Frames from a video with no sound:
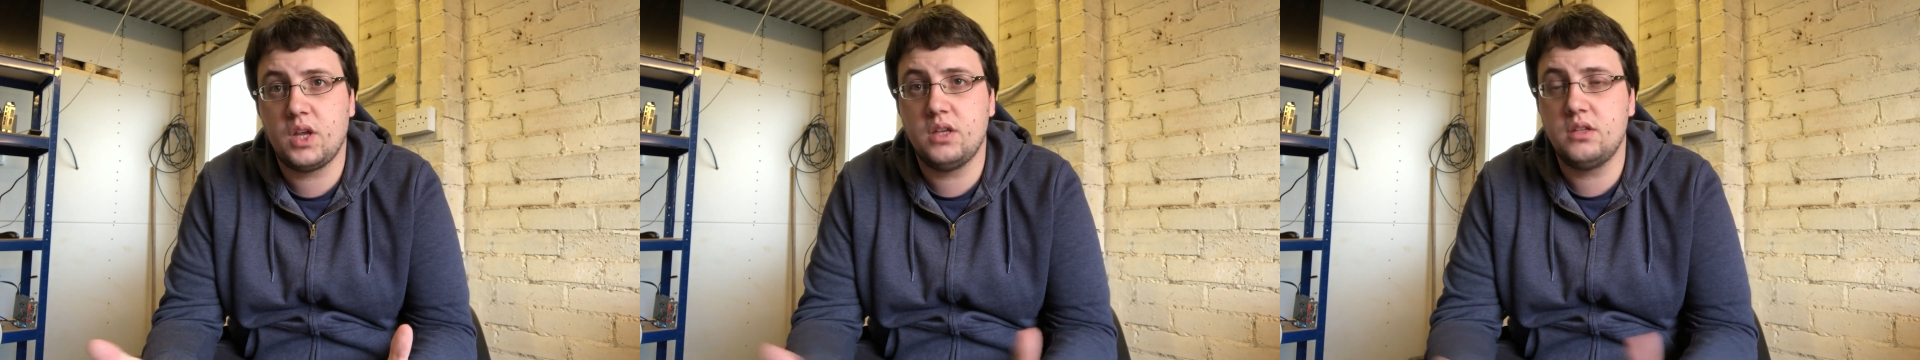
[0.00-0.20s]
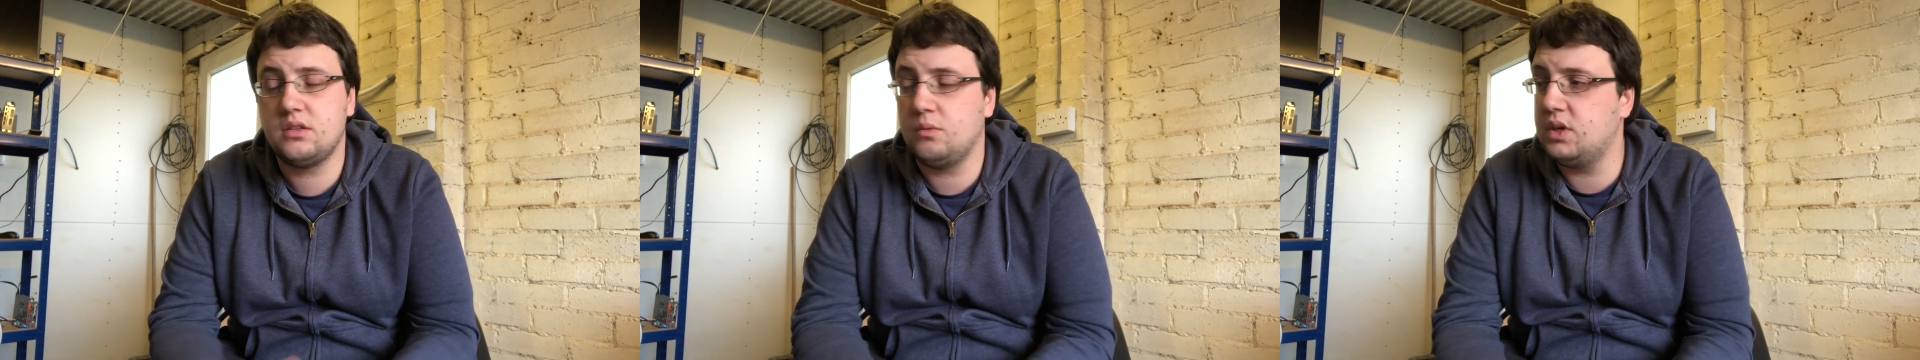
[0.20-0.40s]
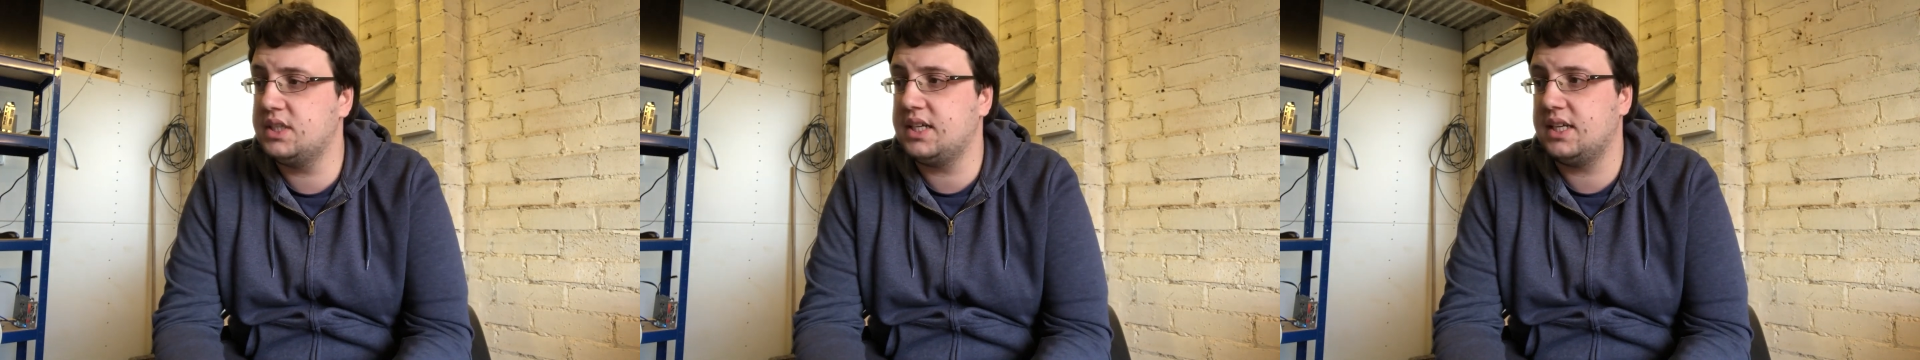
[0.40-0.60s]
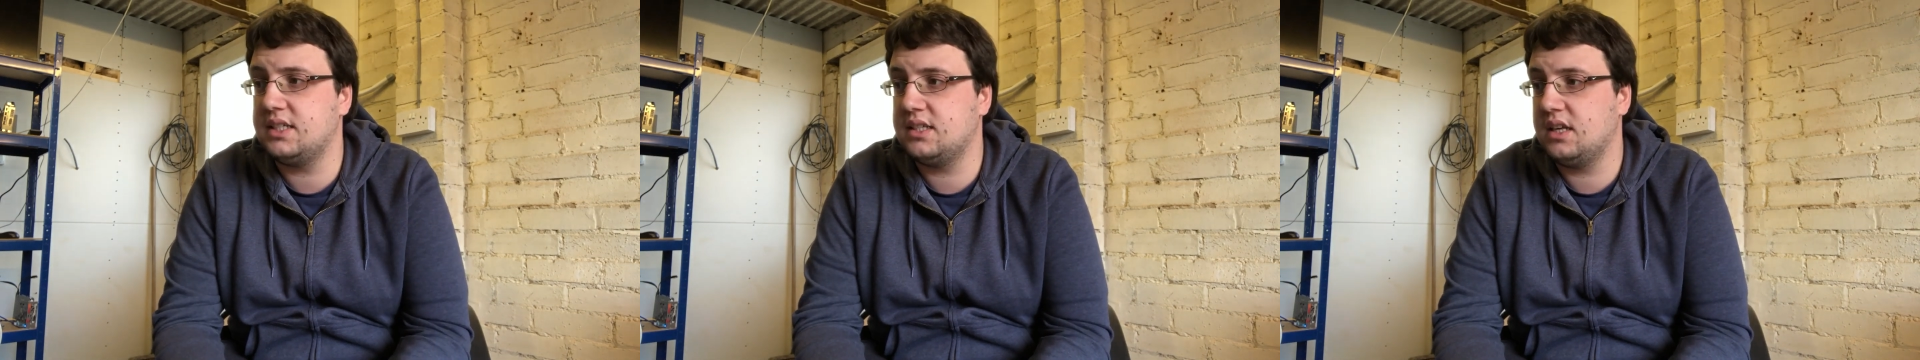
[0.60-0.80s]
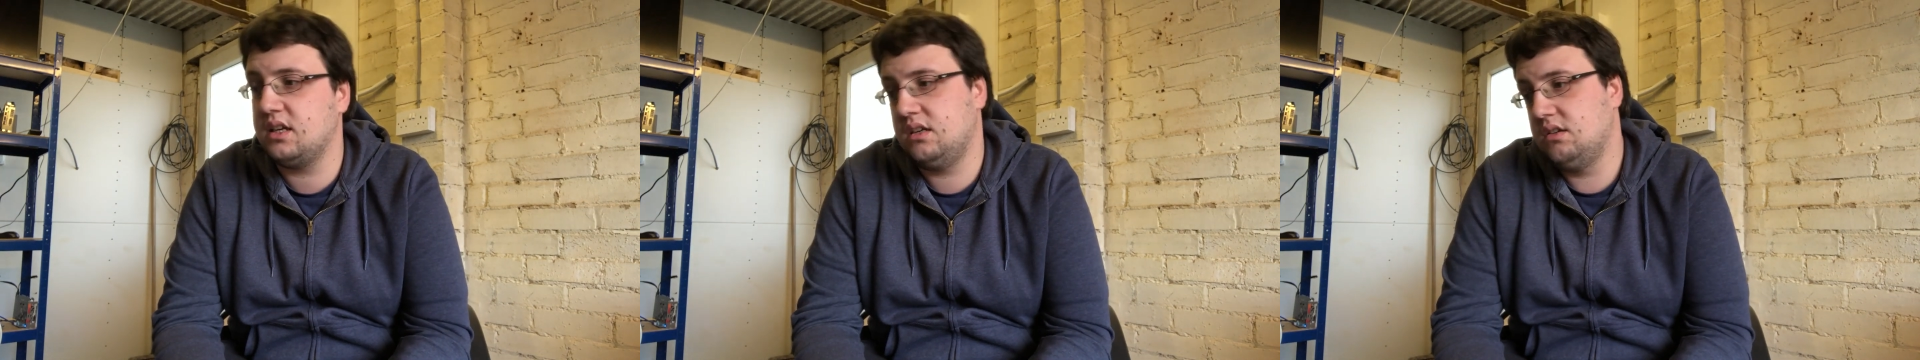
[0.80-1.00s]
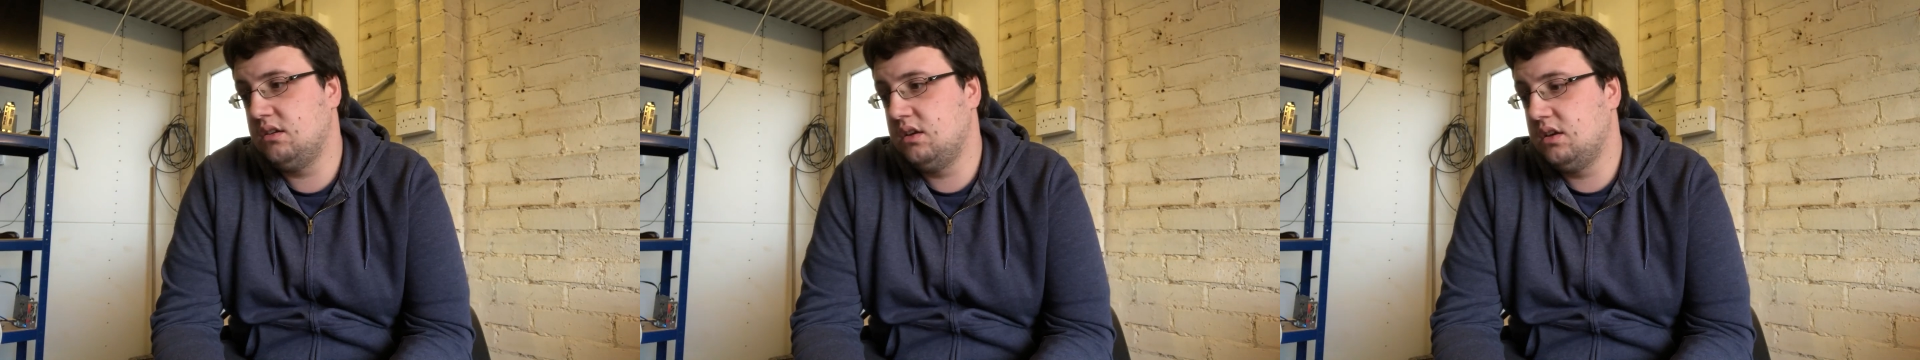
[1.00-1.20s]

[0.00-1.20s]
So what does that say?